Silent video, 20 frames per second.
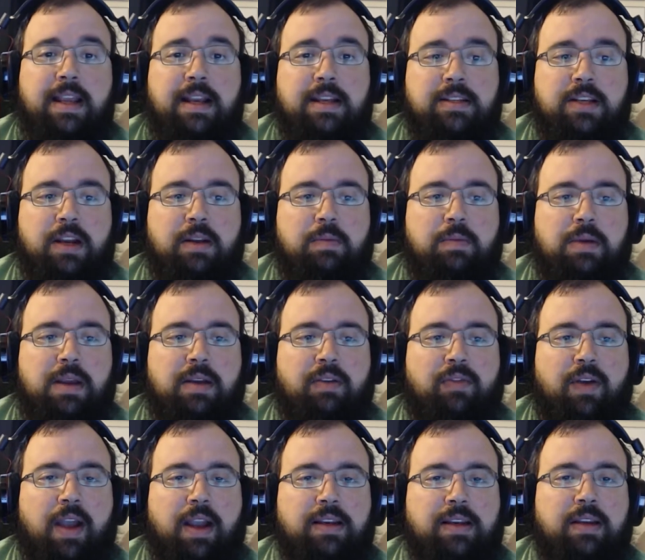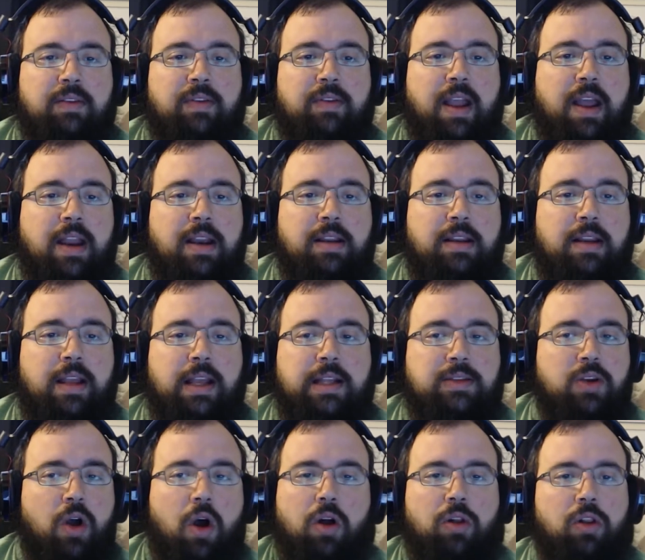anything is going to be effective and it's
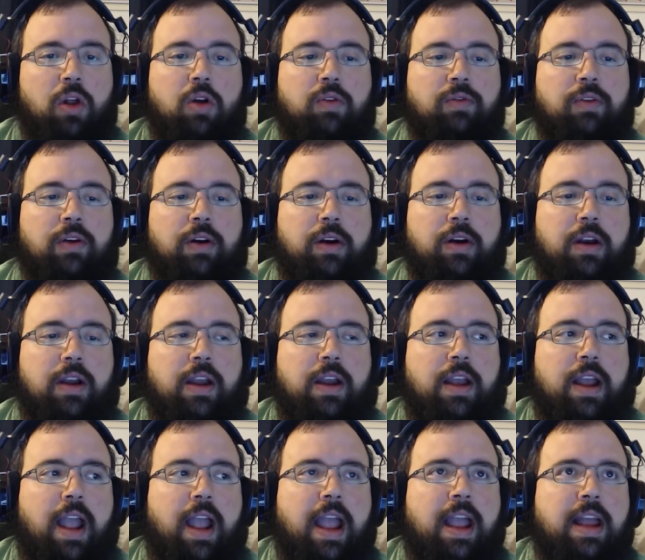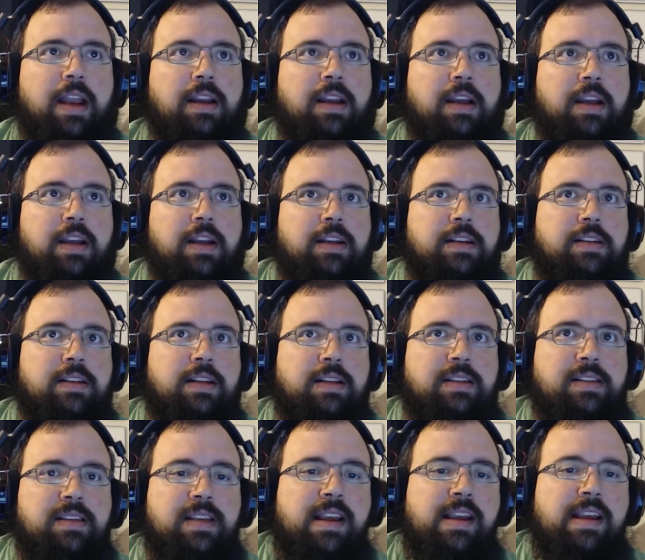all over. And to
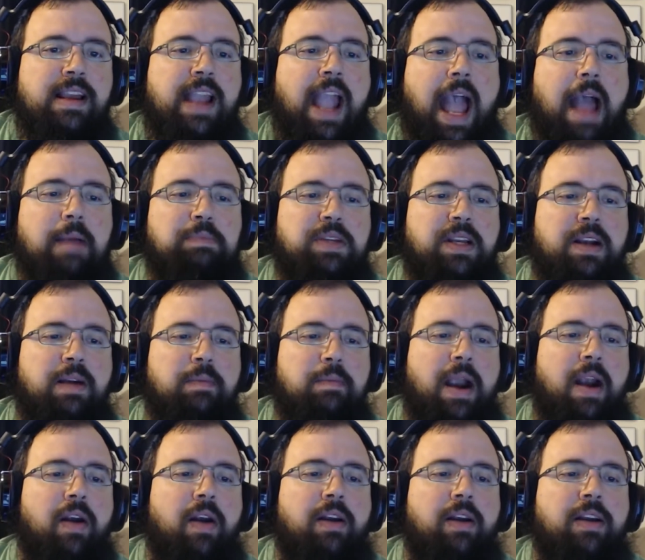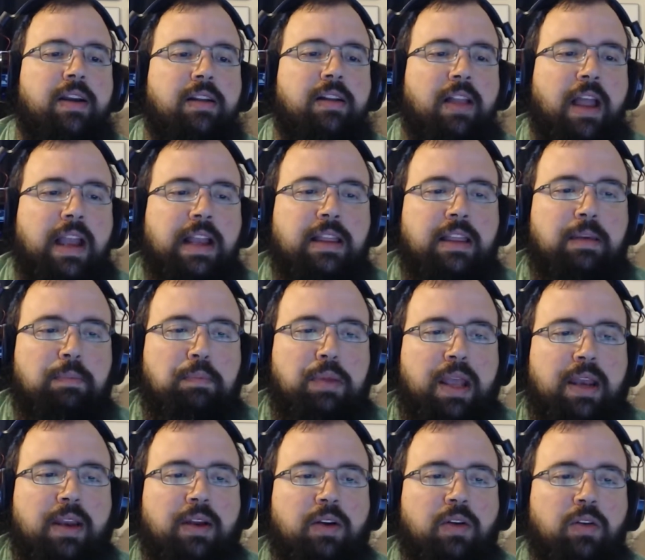see Captain America, like the
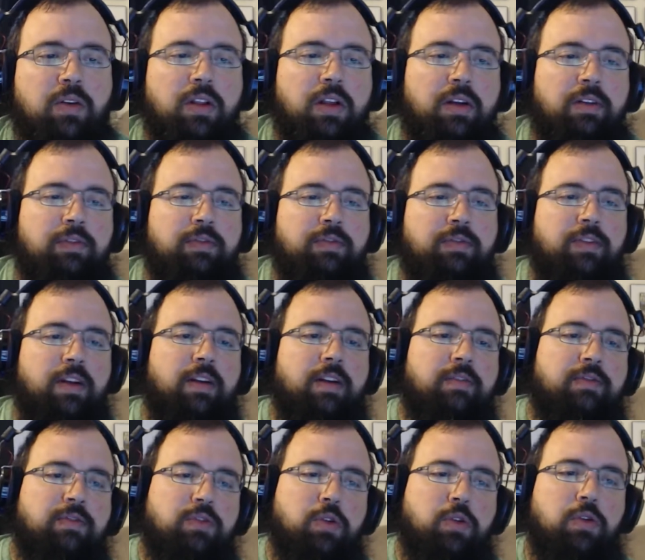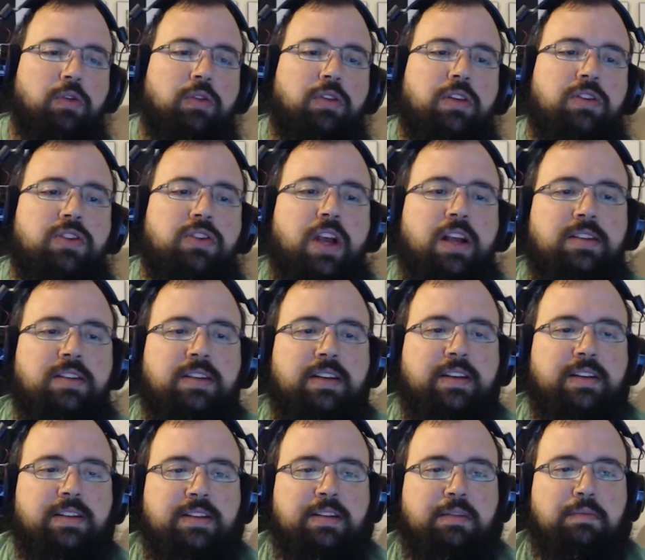pinnacle of truth and
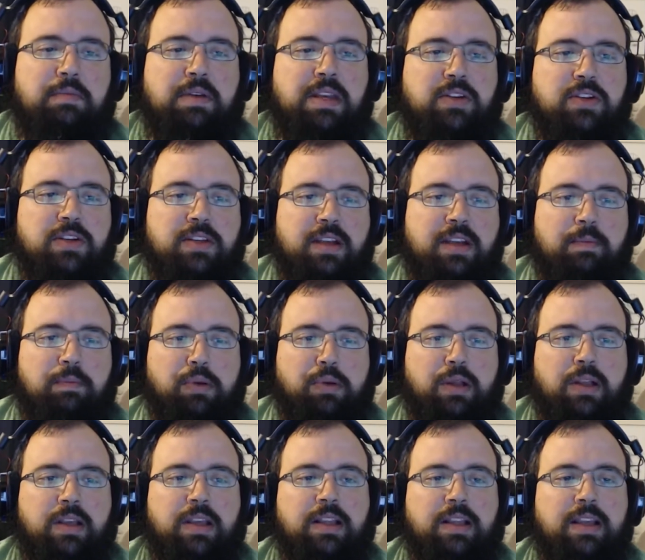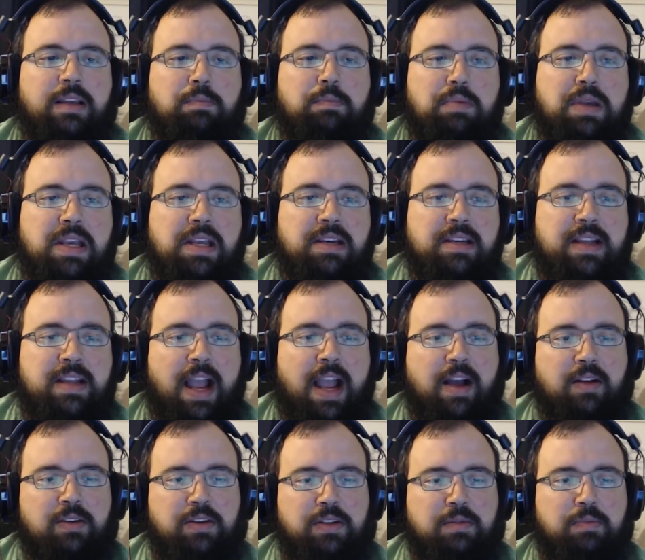justice, to be just completely beaten
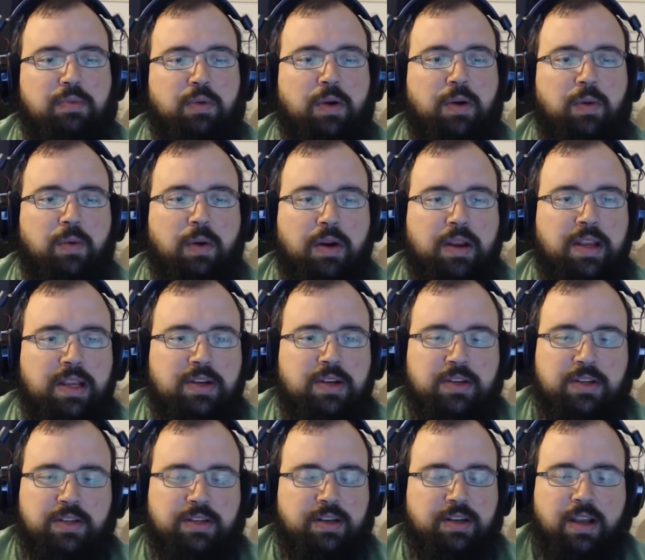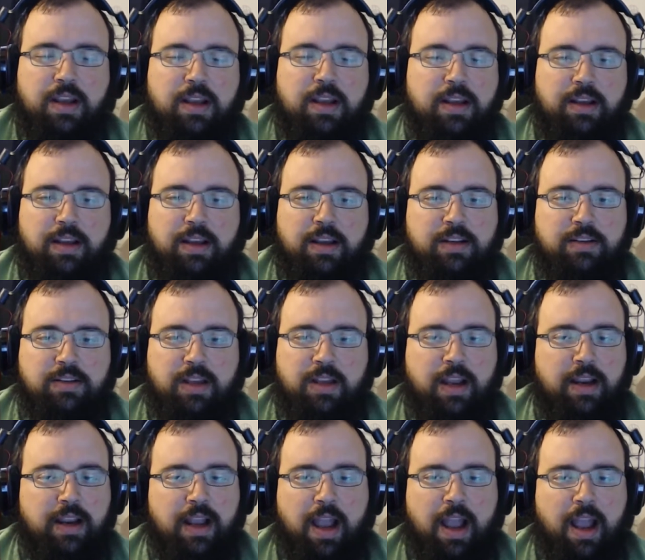down to the point where he just is
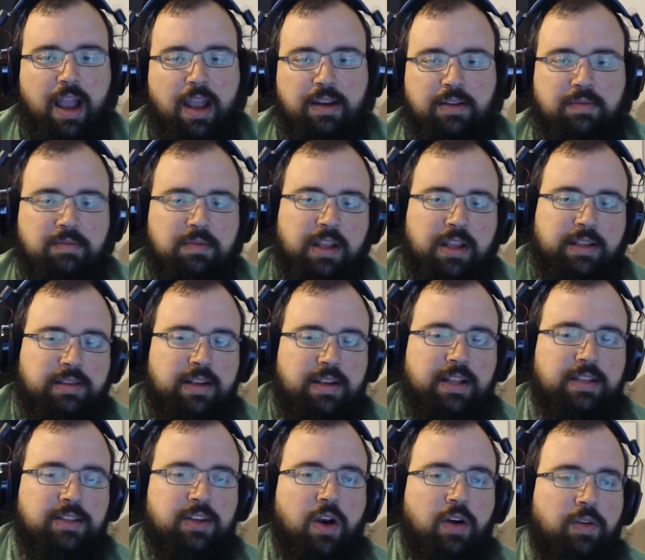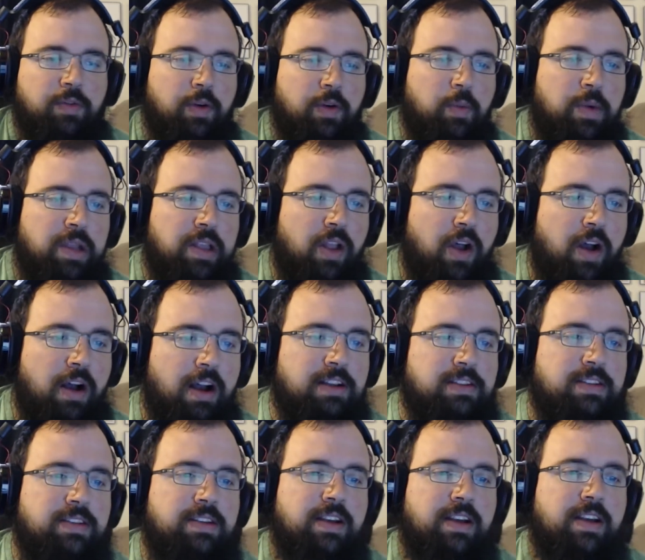like, it's over, we
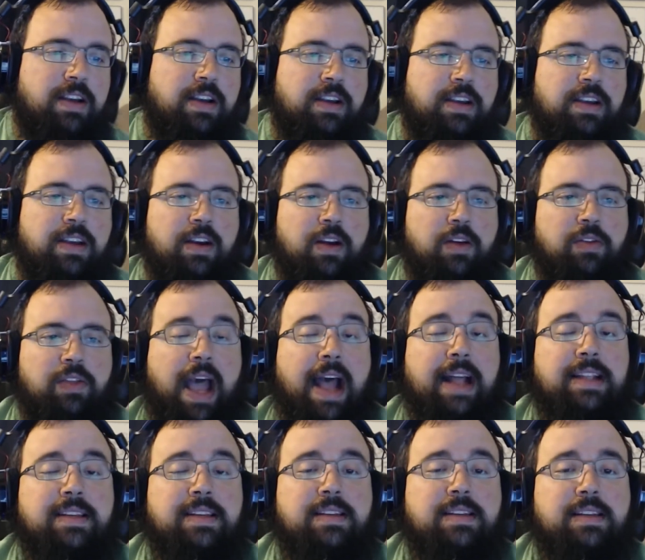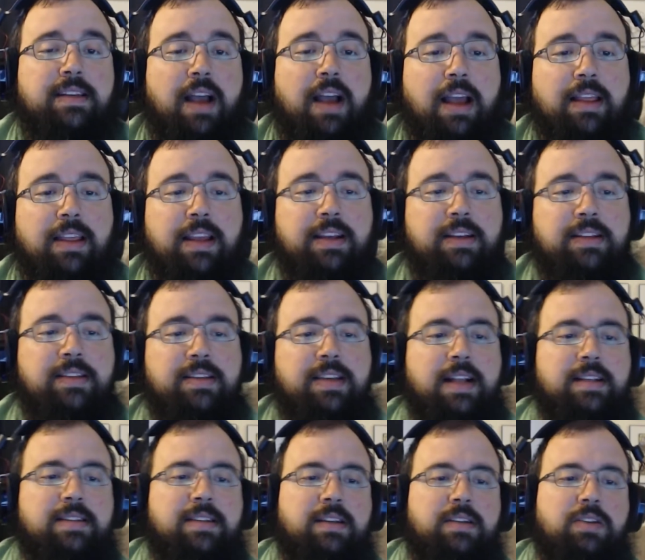lost. That's, I think,
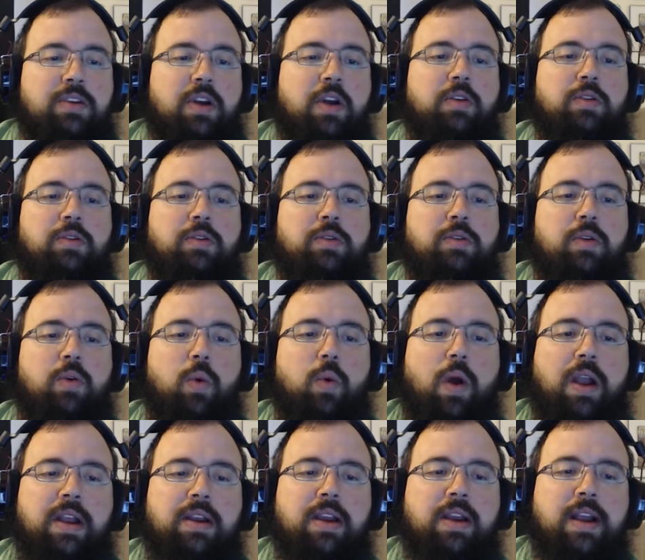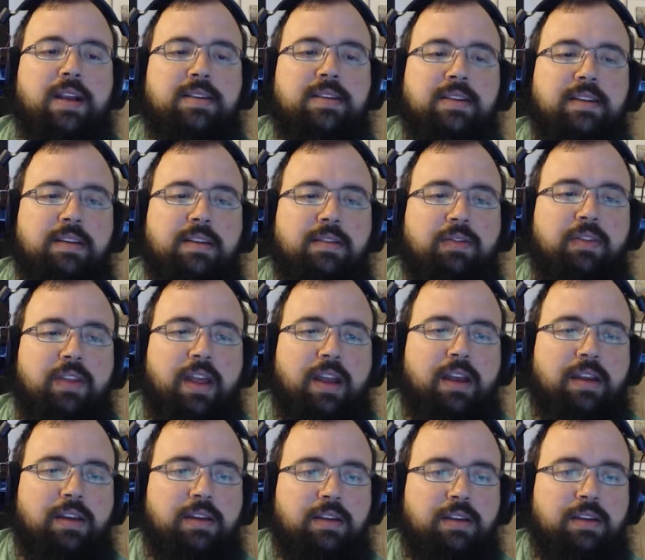sets the tone quite nicely for that.